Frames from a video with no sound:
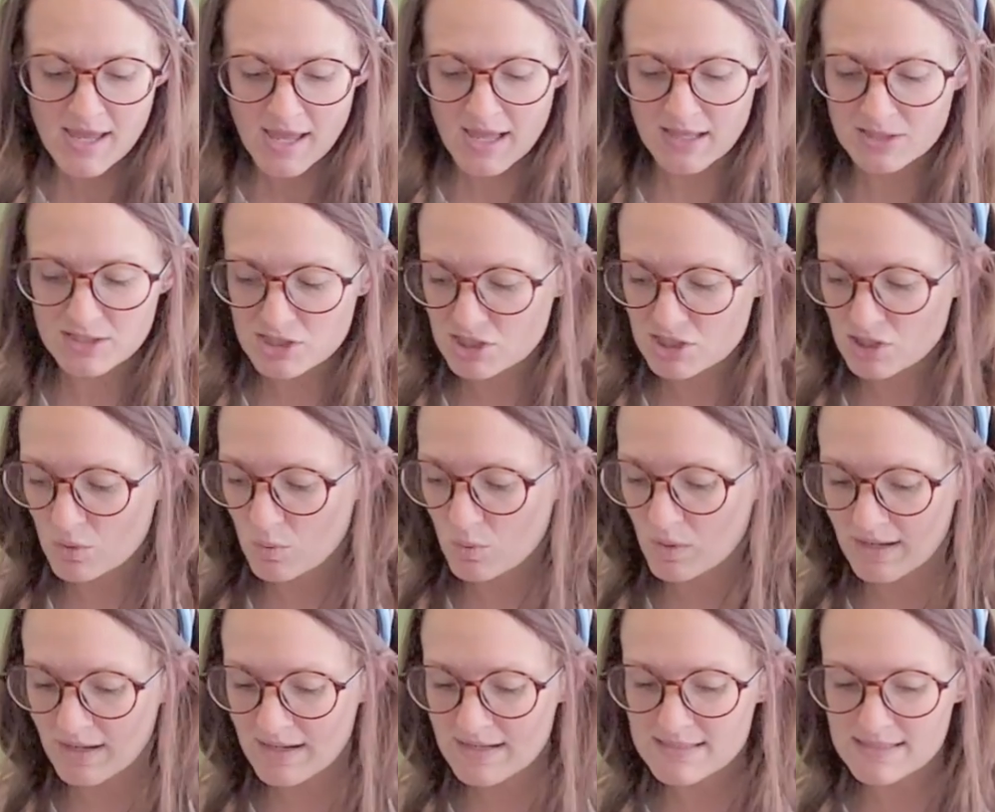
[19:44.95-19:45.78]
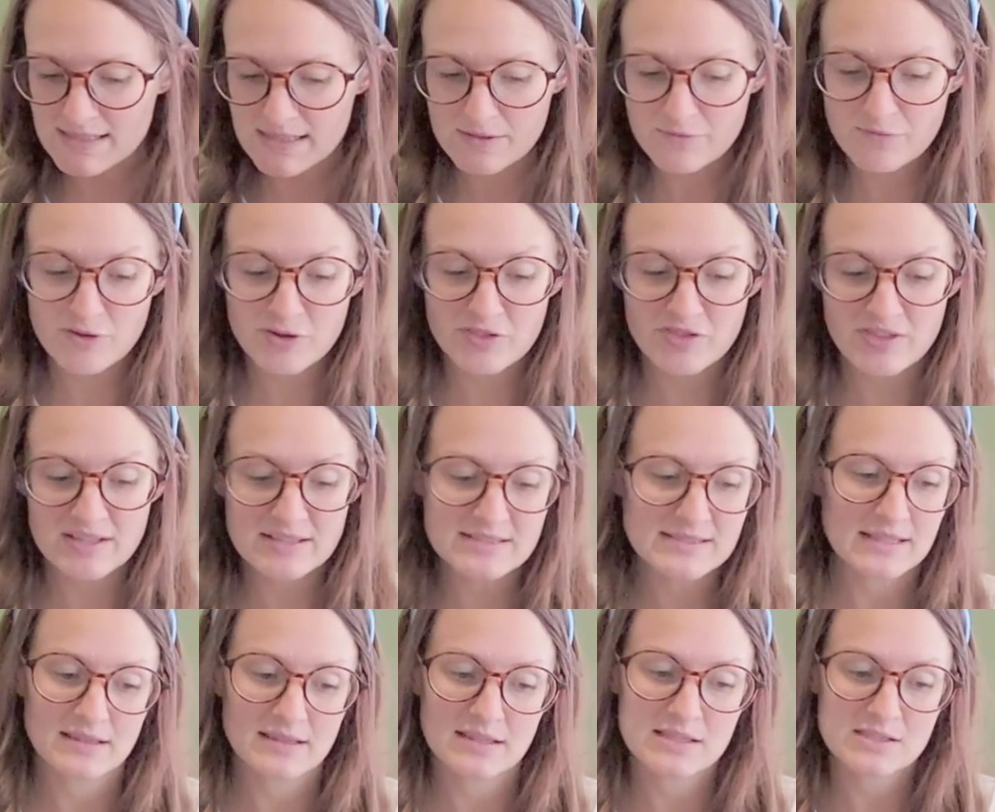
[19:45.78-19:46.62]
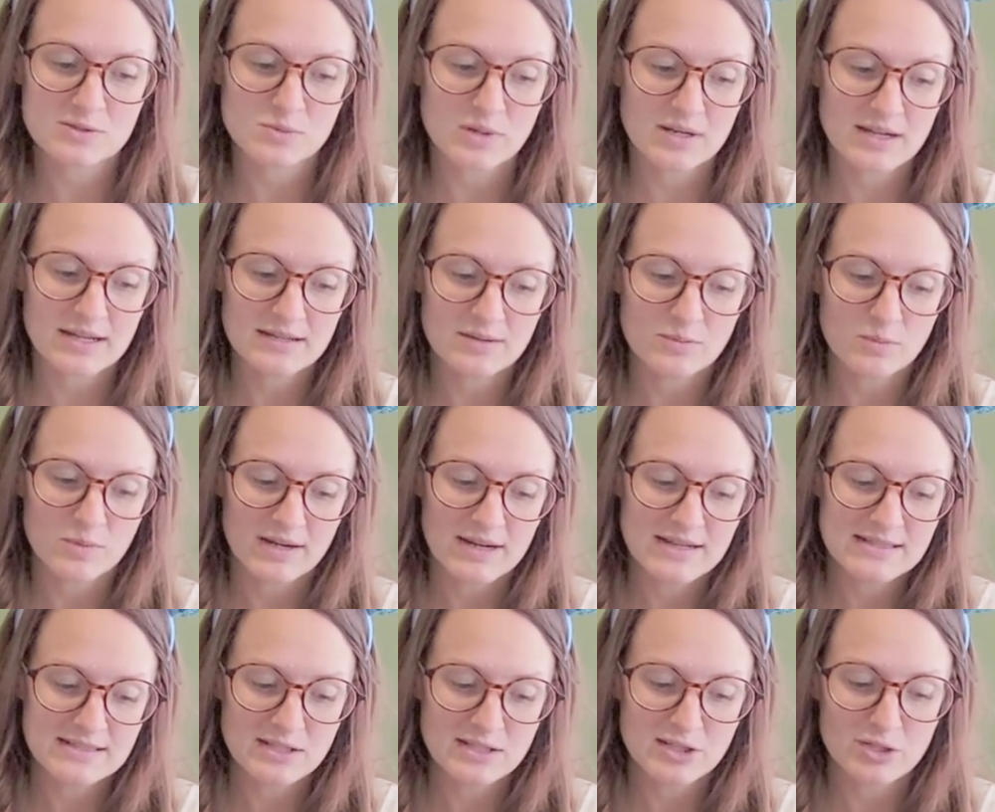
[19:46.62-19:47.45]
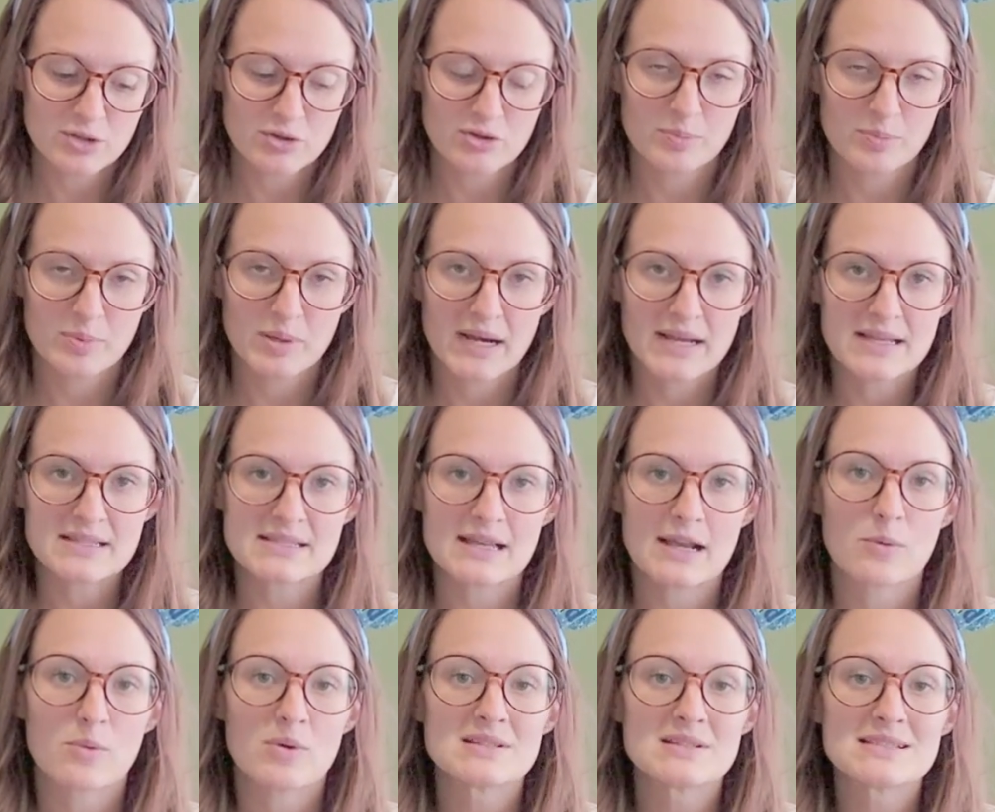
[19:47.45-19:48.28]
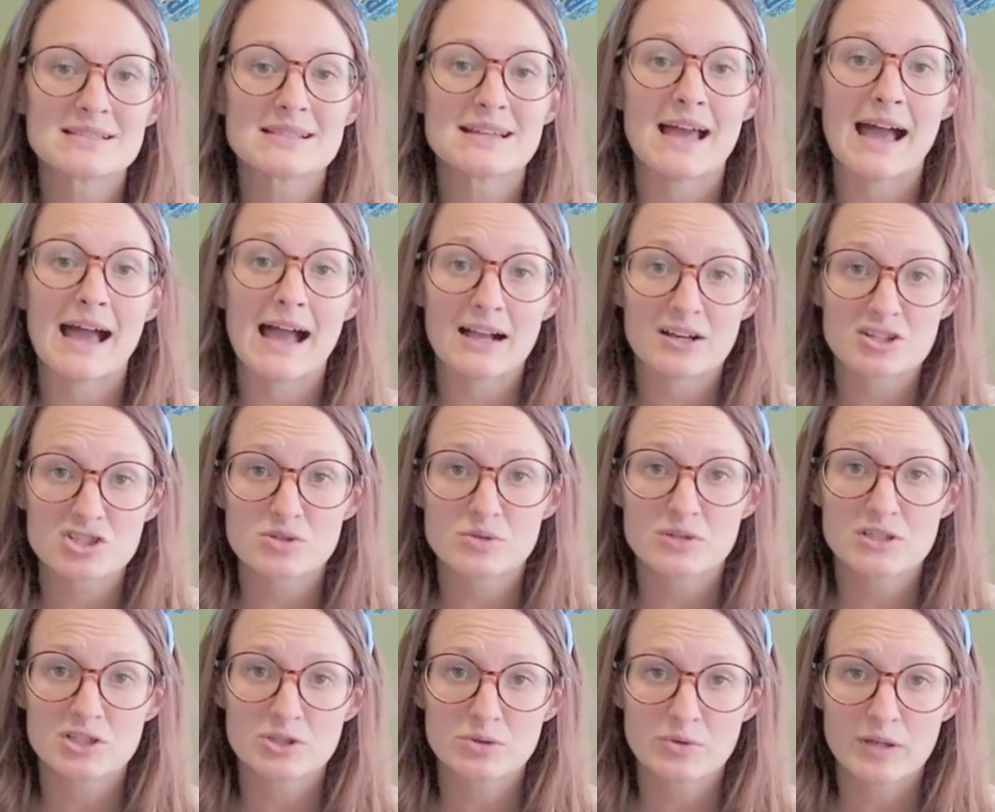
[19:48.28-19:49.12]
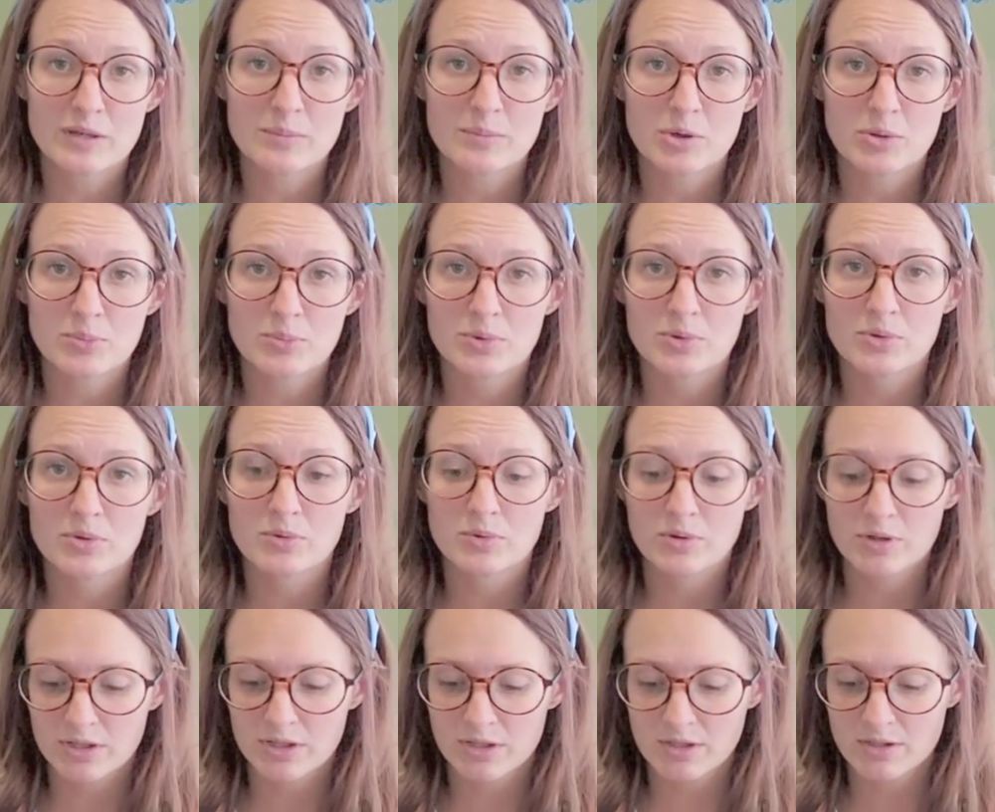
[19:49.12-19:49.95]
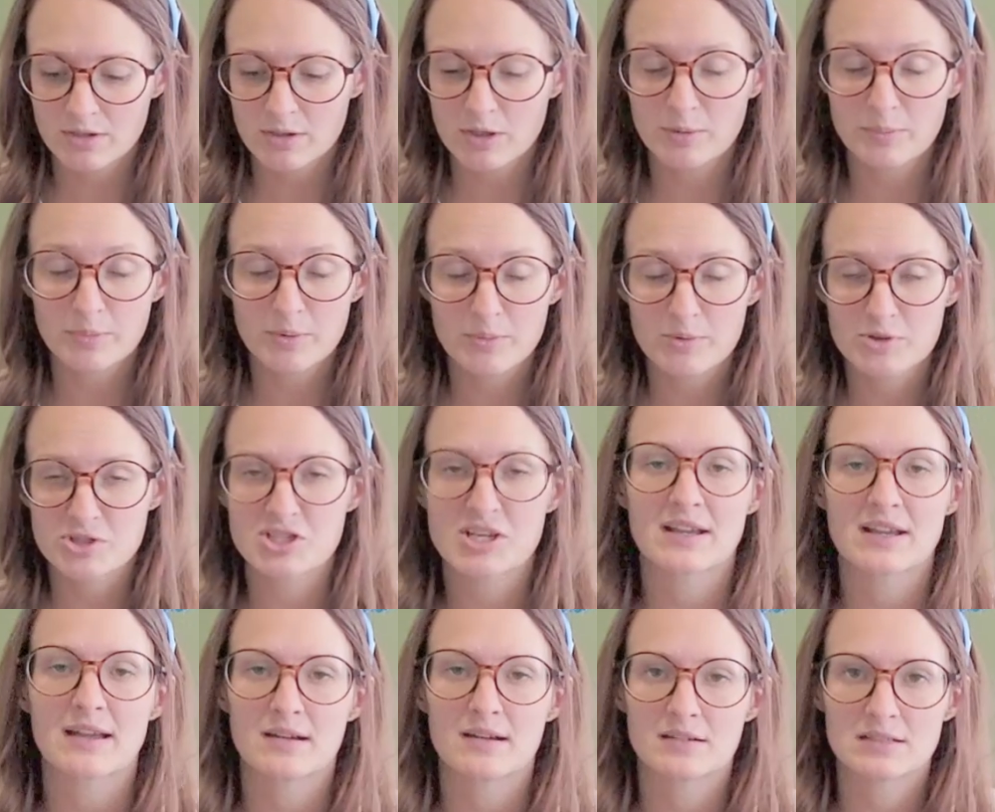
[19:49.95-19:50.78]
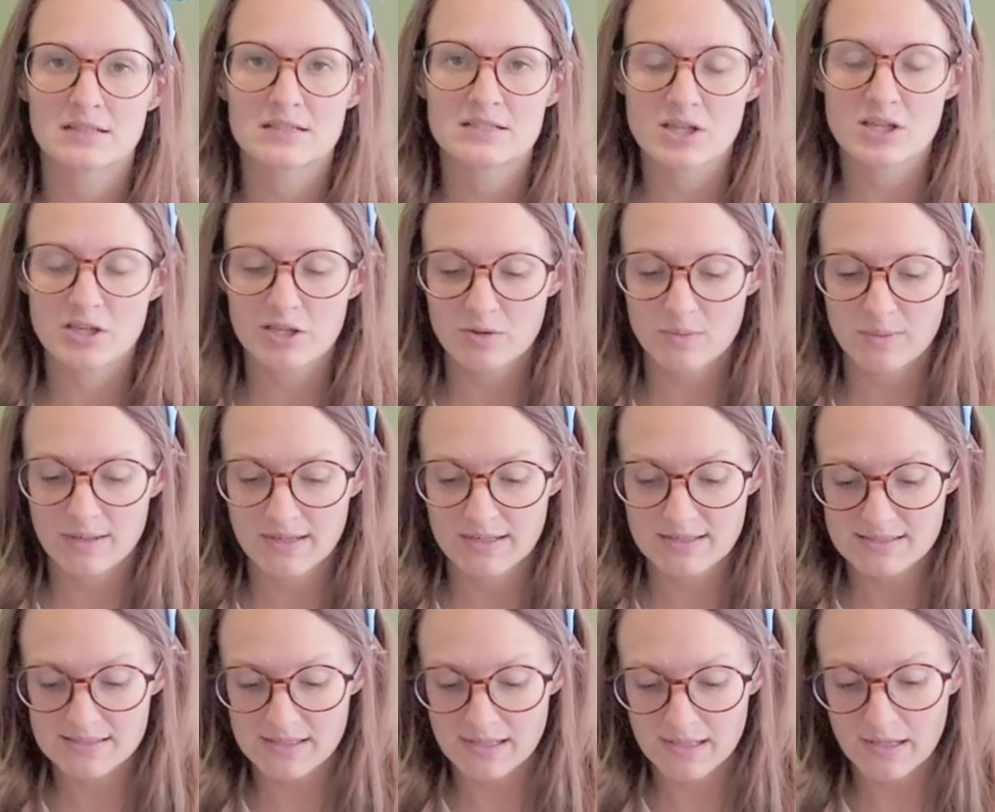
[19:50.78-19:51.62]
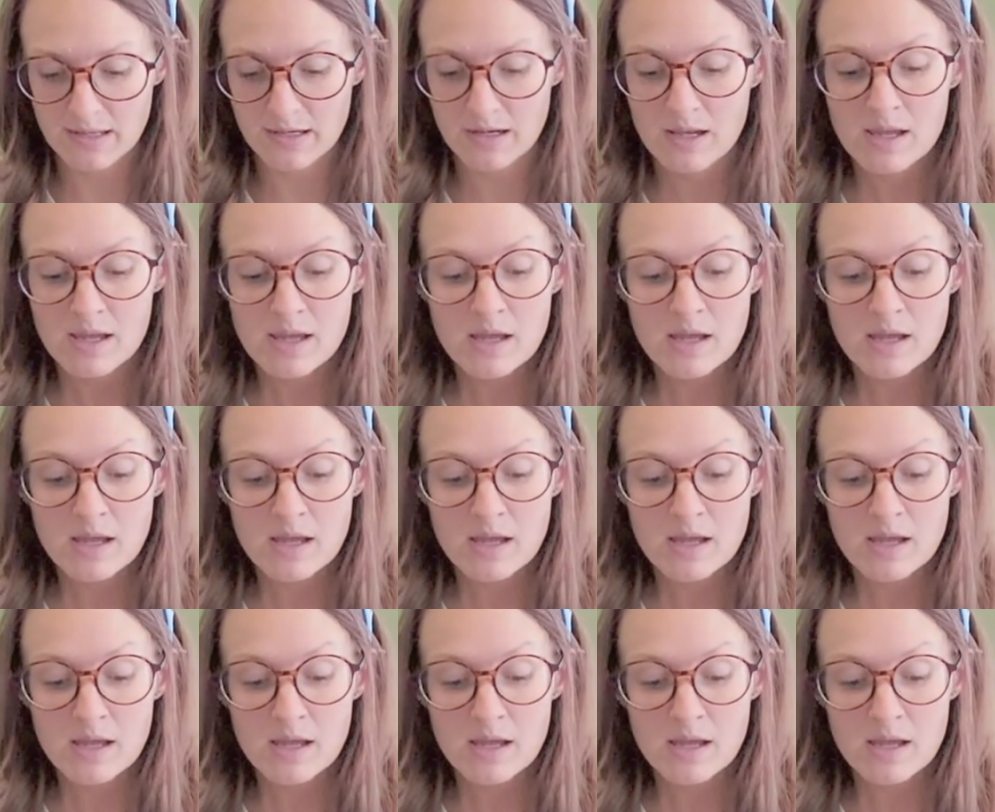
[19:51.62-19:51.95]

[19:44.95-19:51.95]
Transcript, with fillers: And so what I did for things like this, what I when I didn't know the price, I wasn't actually doing mobile order or mobile checkout, and I'll tell you why in a second,